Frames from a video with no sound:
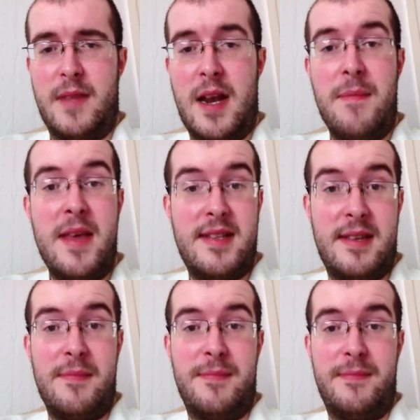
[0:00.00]
And I miss
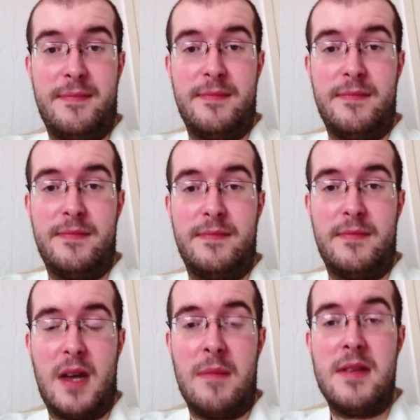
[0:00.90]
him.
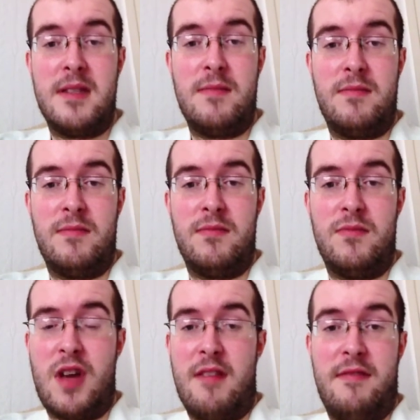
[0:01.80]
I miss him
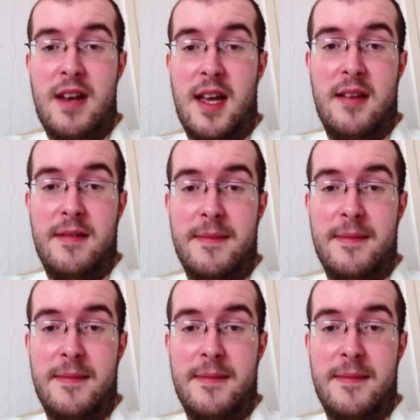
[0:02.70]
dreadfully.